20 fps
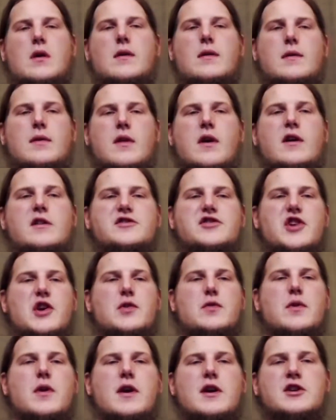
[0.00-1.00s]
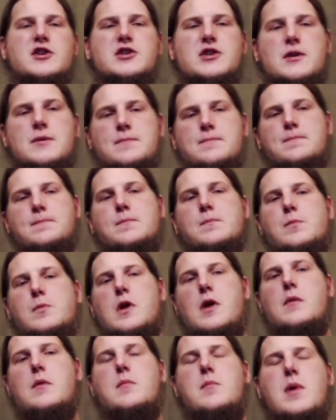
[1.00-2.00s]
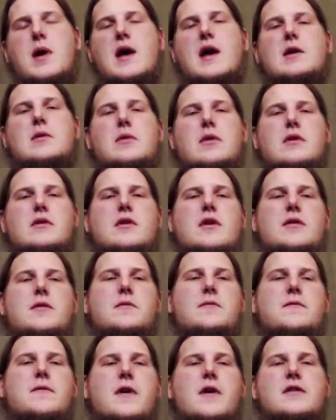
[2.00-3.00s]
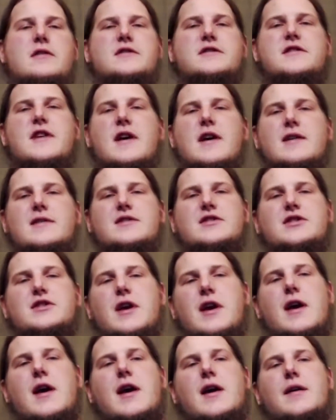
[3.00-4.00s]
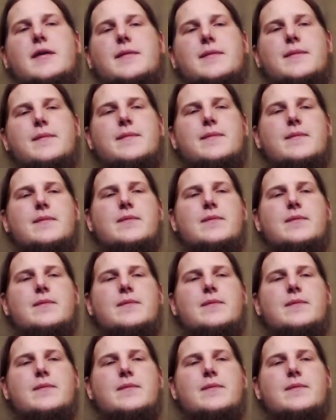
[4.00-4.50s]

Lost Generation coming back with another fireside chat.